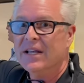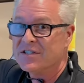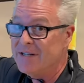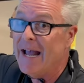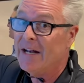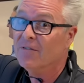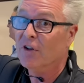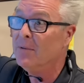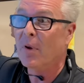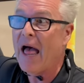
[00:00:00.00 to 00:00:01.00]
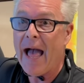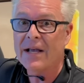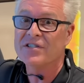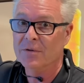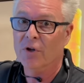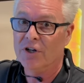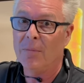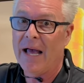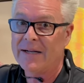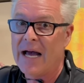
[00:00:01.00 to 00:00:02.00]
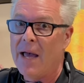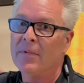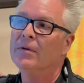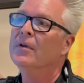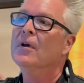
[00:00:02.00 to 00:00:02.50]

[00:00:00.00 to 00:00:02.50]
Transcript: it's natively black, similar to black diamond,